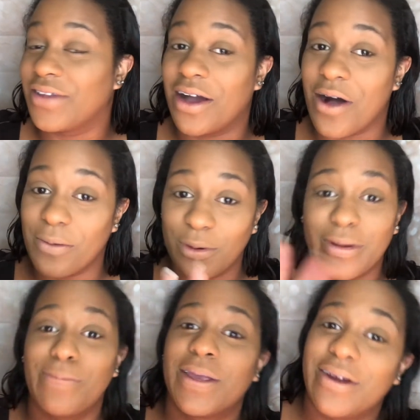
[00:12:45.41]
Now I'm on
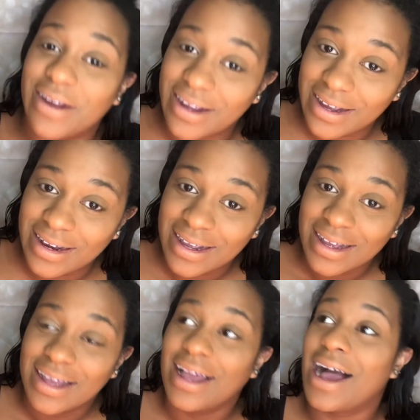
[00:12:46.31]
my period.
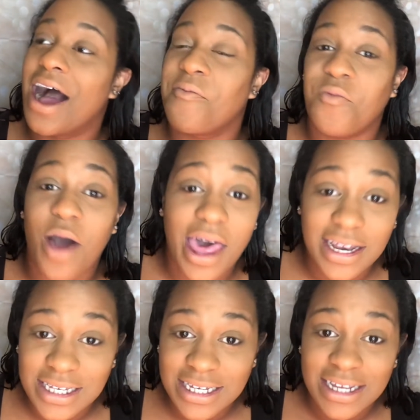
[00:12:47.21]
I'm
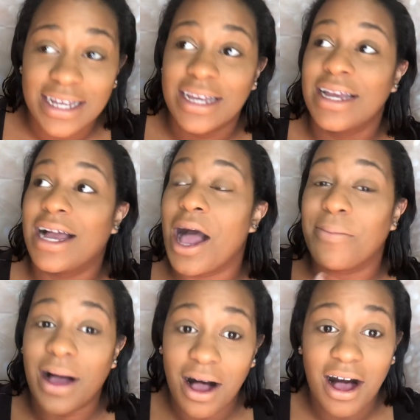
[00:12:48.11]
wet. I'm
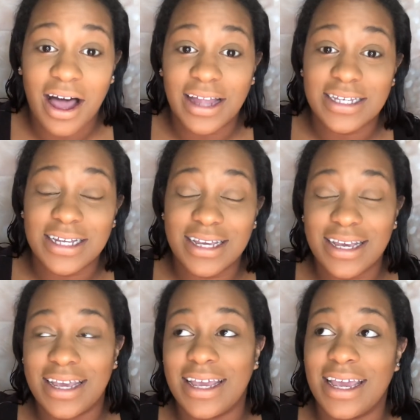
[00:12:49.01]
hot.
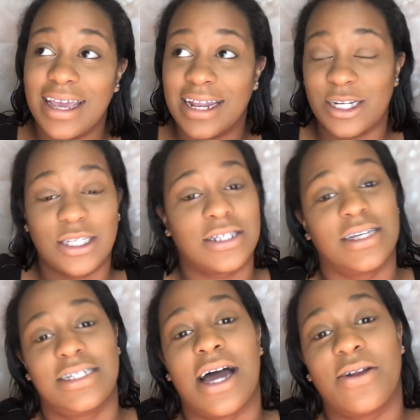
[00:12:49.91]
And I just
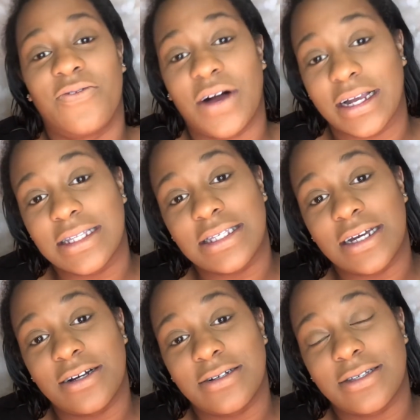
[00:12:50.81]
slid down a fucking
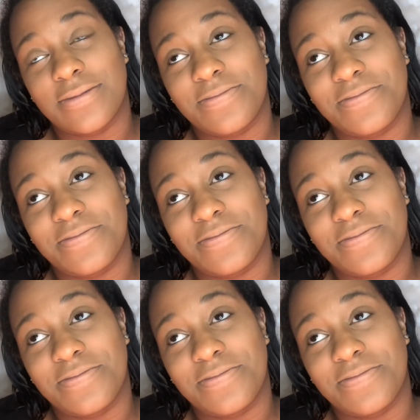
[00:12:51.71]
stairs.